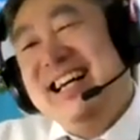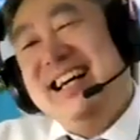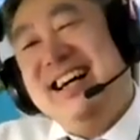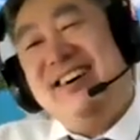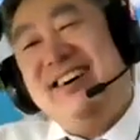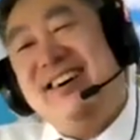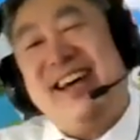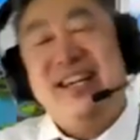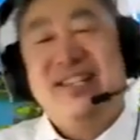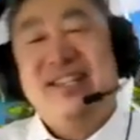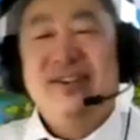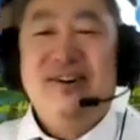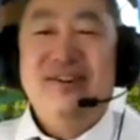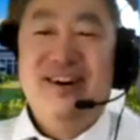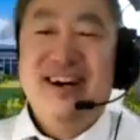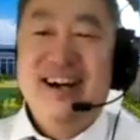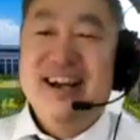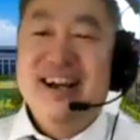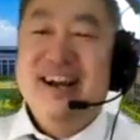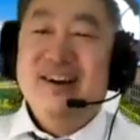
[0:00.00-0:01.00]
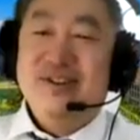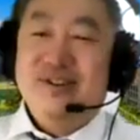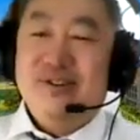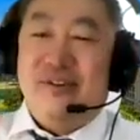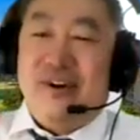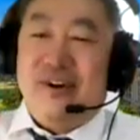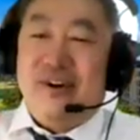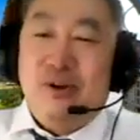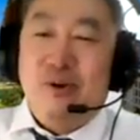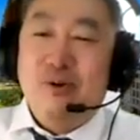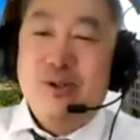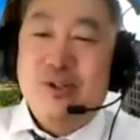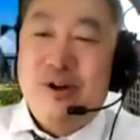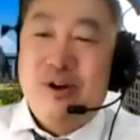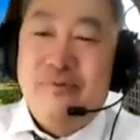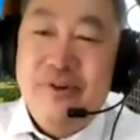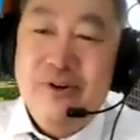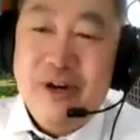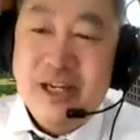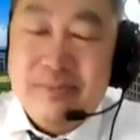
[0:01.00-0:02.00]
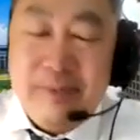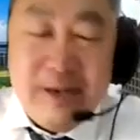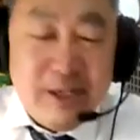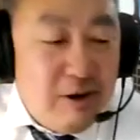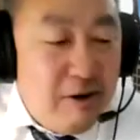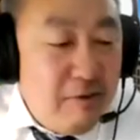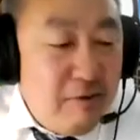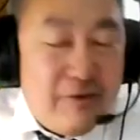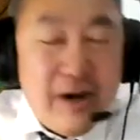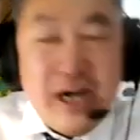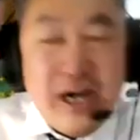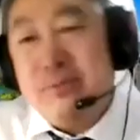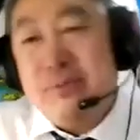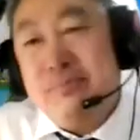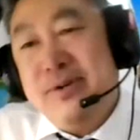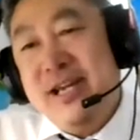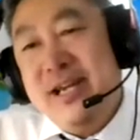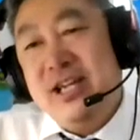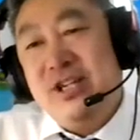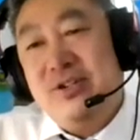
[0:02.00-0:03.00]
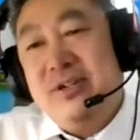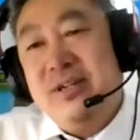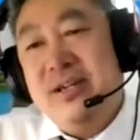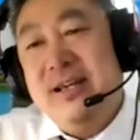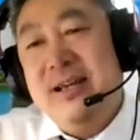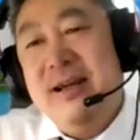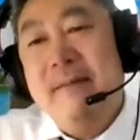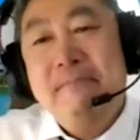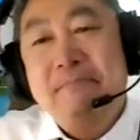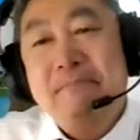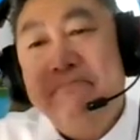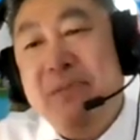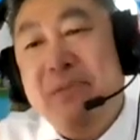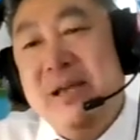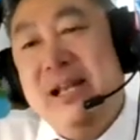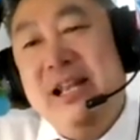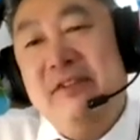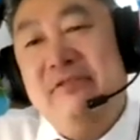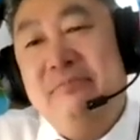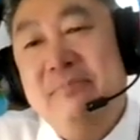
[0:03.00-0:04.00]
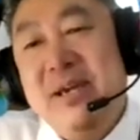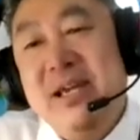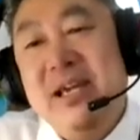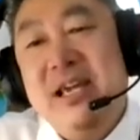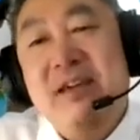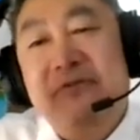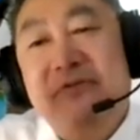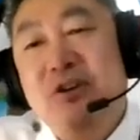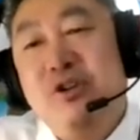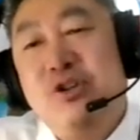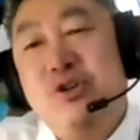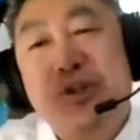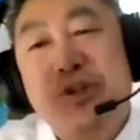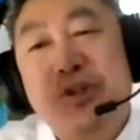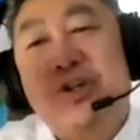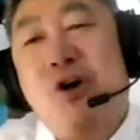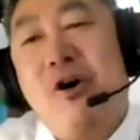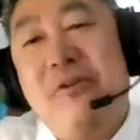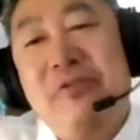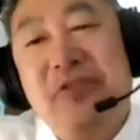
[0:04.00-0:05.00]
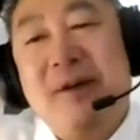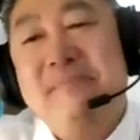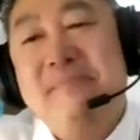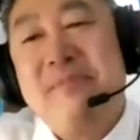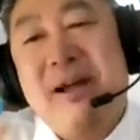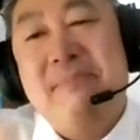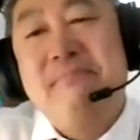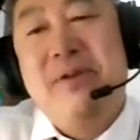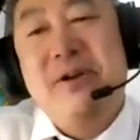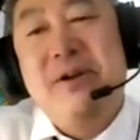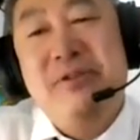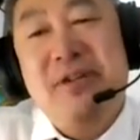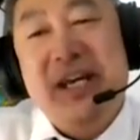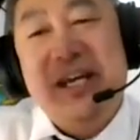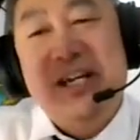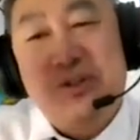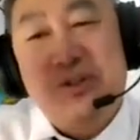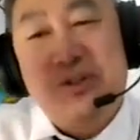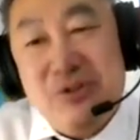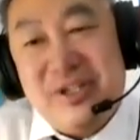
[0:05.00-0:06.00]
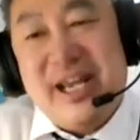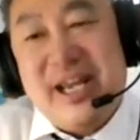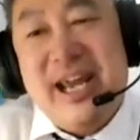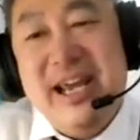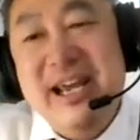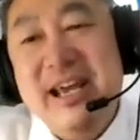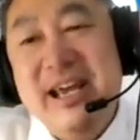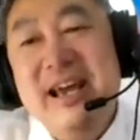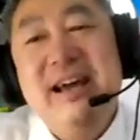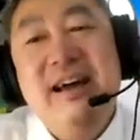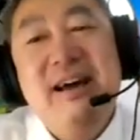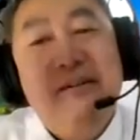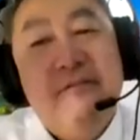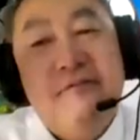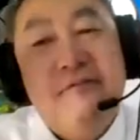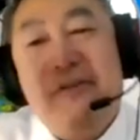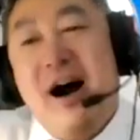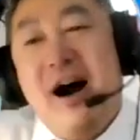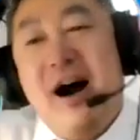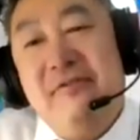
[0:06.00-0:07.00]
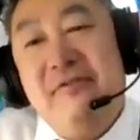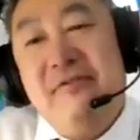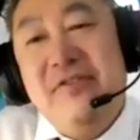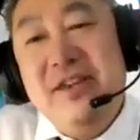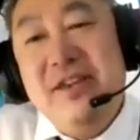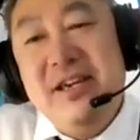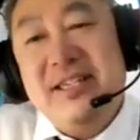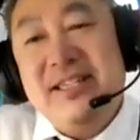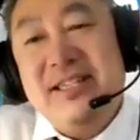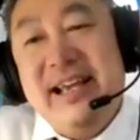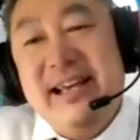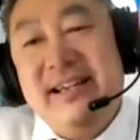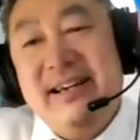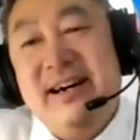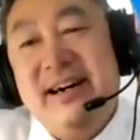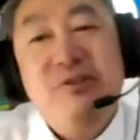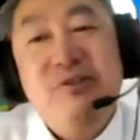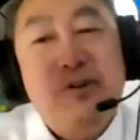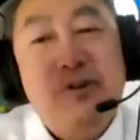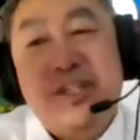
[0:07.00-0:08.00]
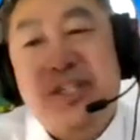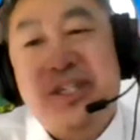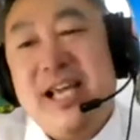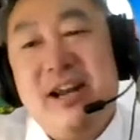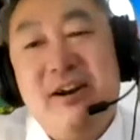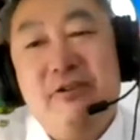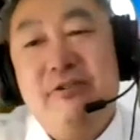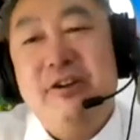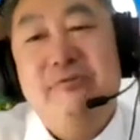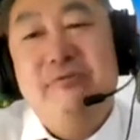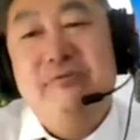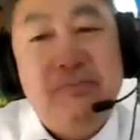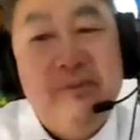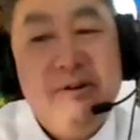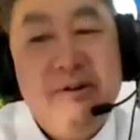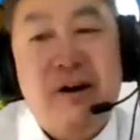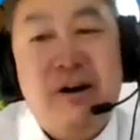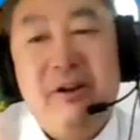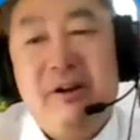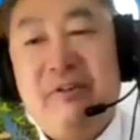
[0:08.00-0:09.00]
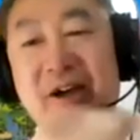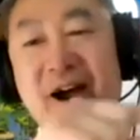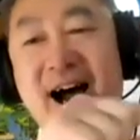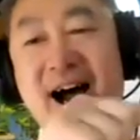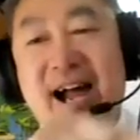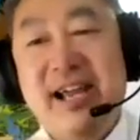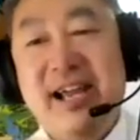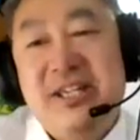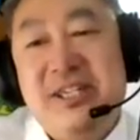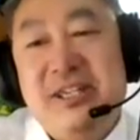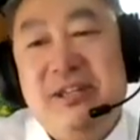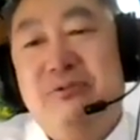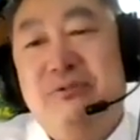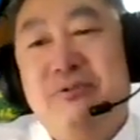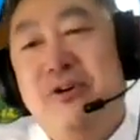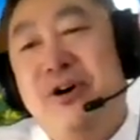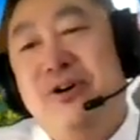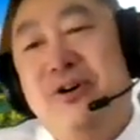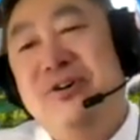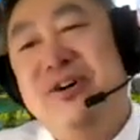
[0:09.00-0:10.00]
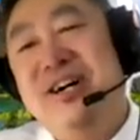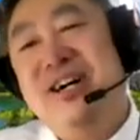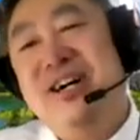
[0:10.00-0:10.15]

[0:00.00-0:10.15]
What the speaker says: Okay, so for those of you, especially fresh PhD, believe me, if you choose quantum computing today, 5 years later, your salary will be one of the highest in the world.